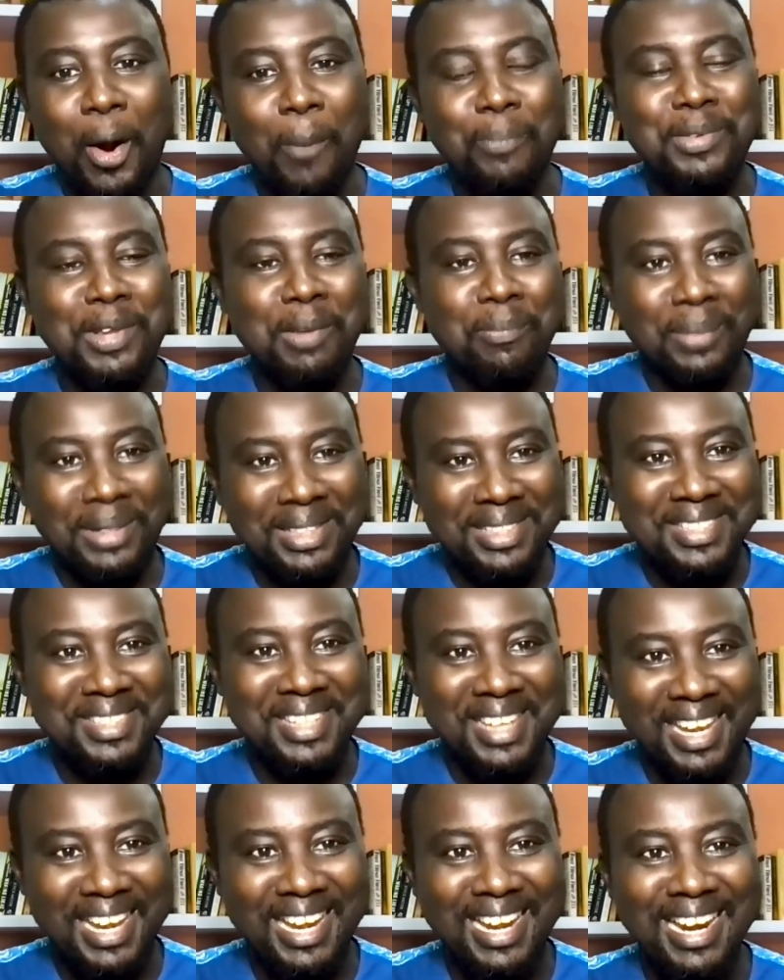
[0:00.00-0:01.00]

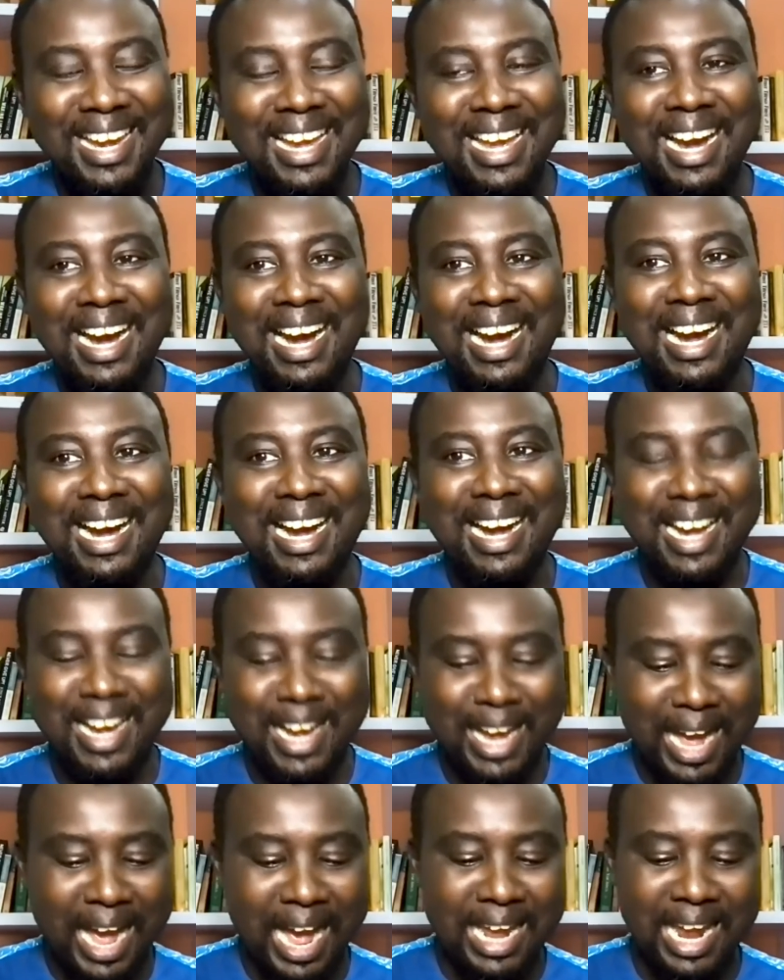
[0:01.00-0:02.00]
optimistic.
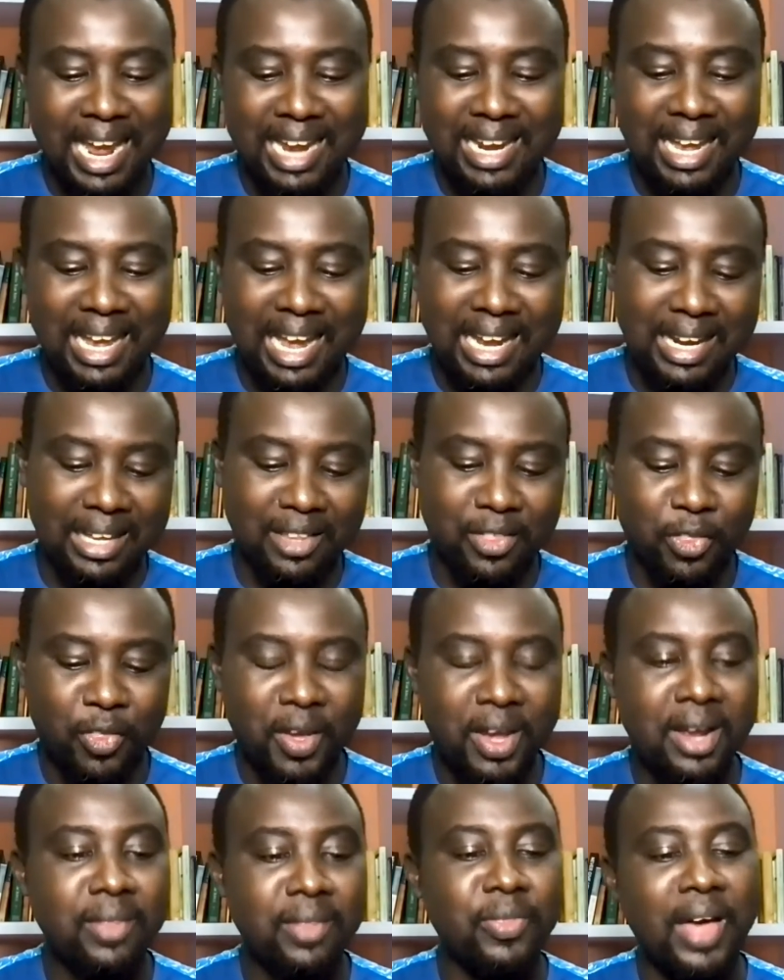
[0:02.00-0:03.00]
And I
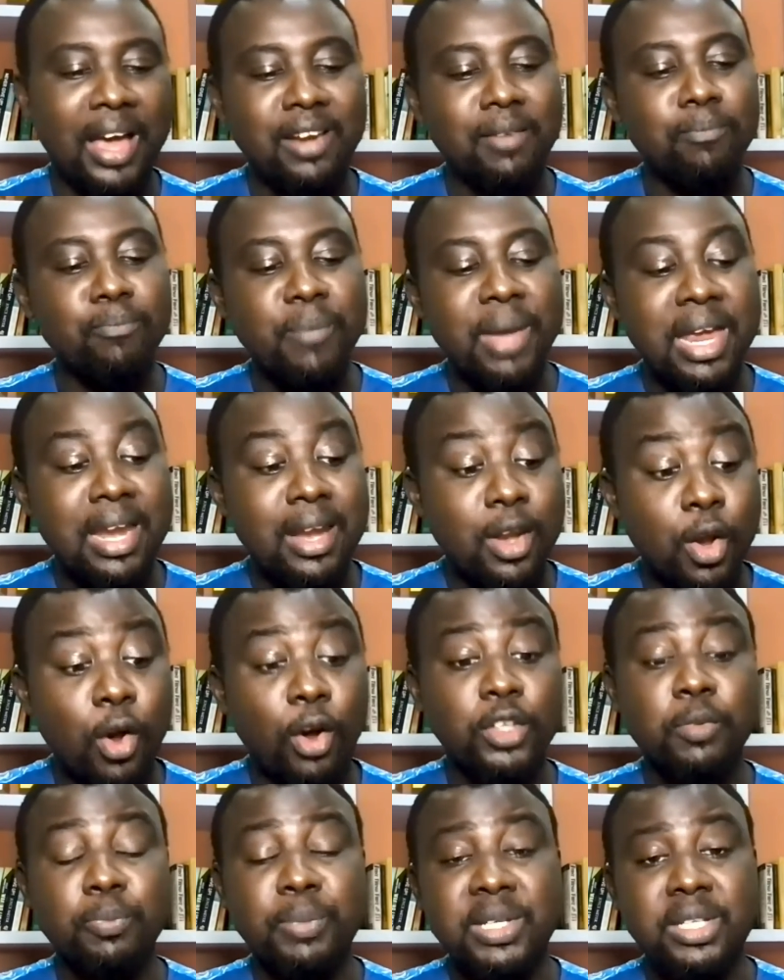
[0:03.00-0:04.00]
think that may
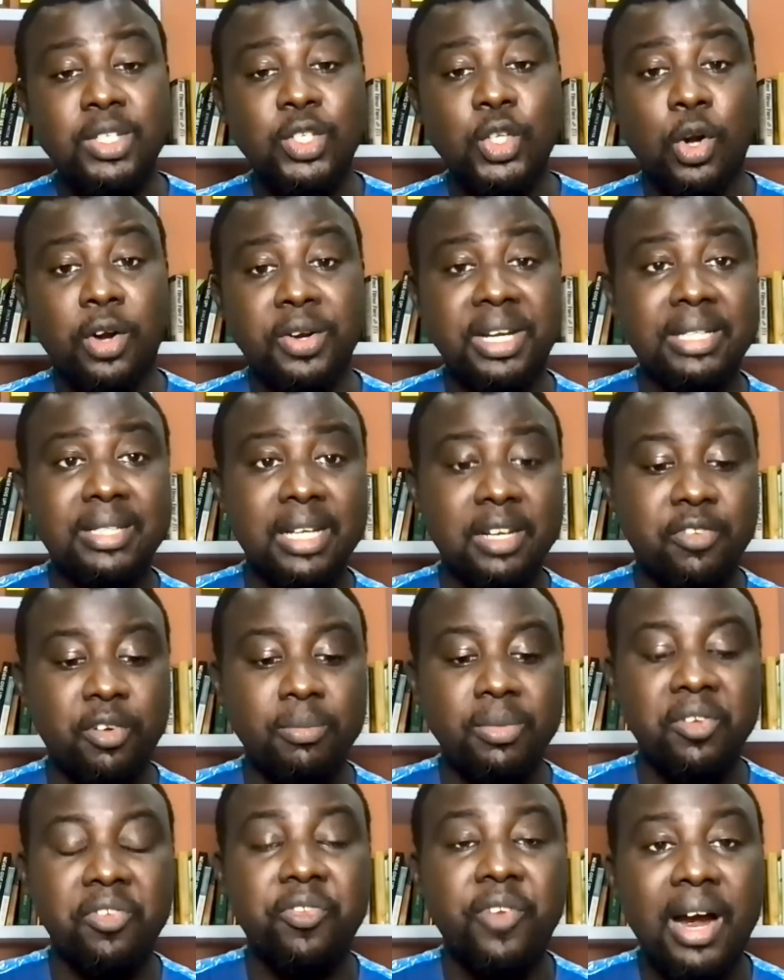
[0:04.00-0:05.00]
not be disconnected
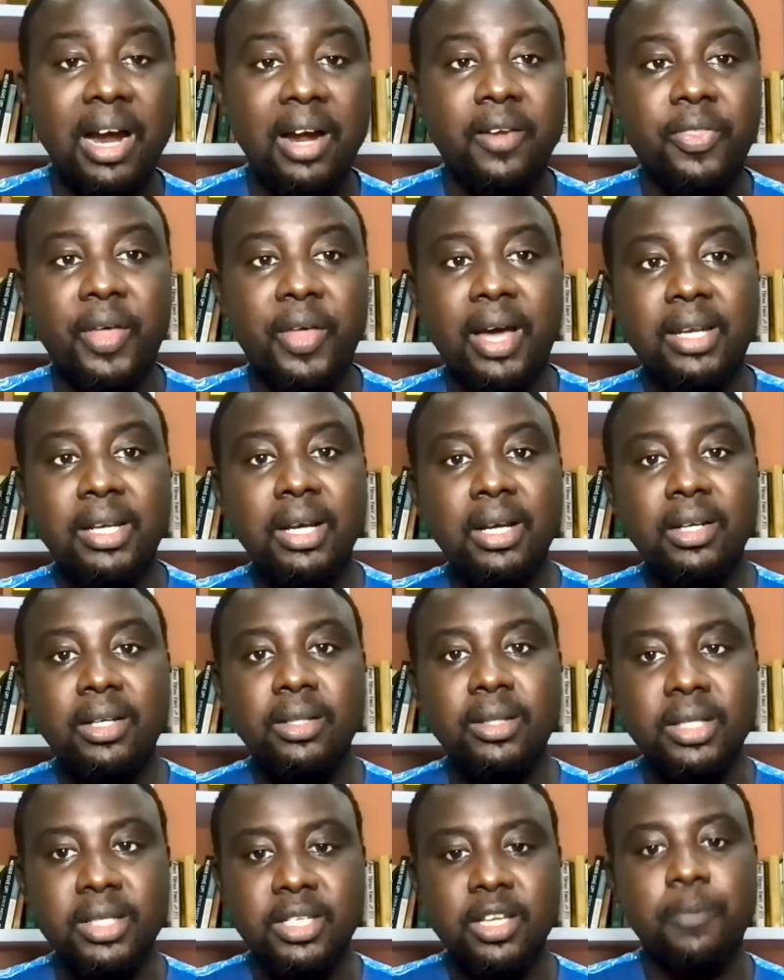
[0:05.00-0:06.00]
from the fact that
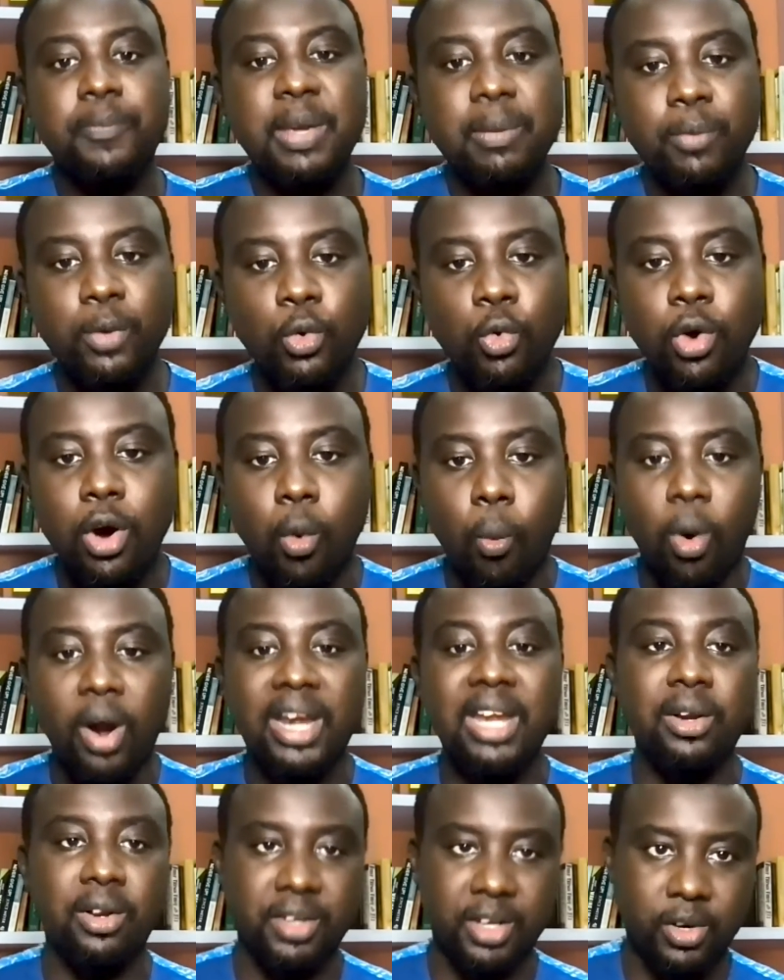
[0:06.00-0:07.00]
these are people who are
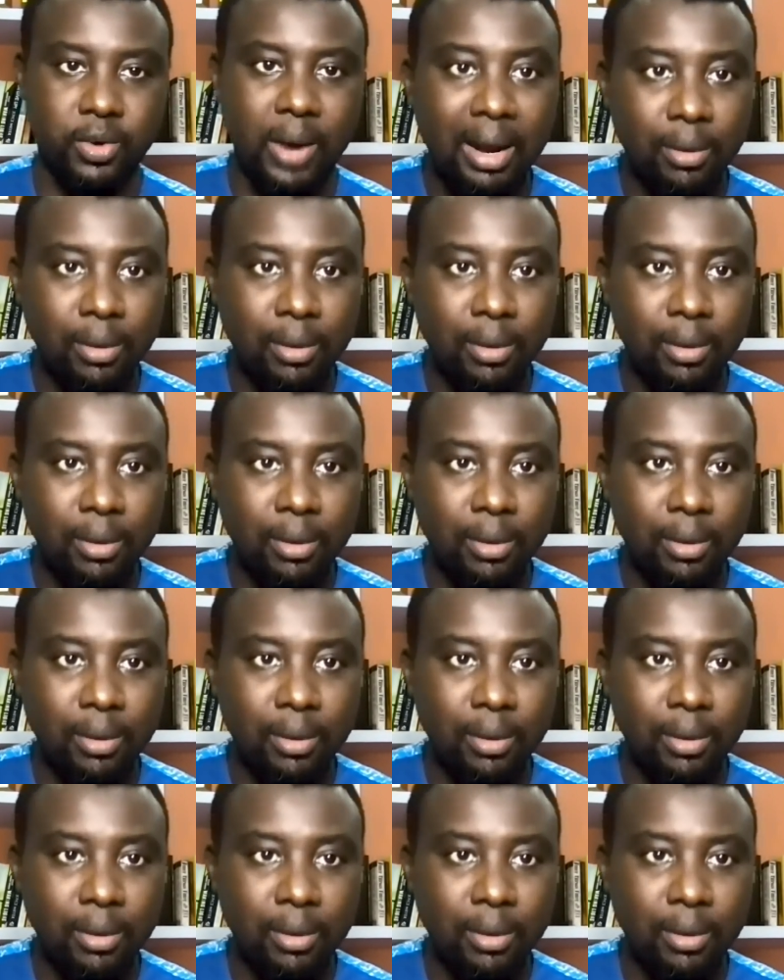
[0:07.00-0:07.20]
working on the